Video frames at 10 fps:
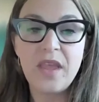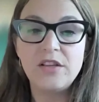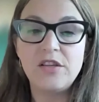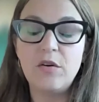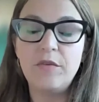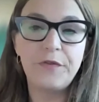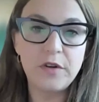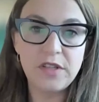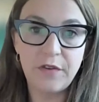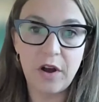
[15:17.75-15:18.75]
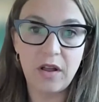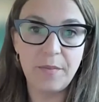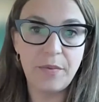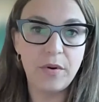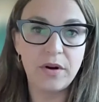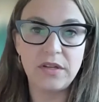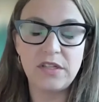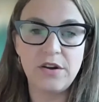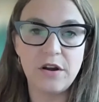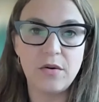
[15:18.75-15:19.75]
So first of all, important
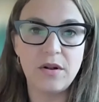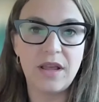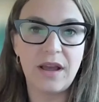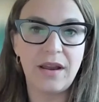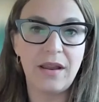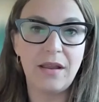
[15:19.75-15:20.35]
to note that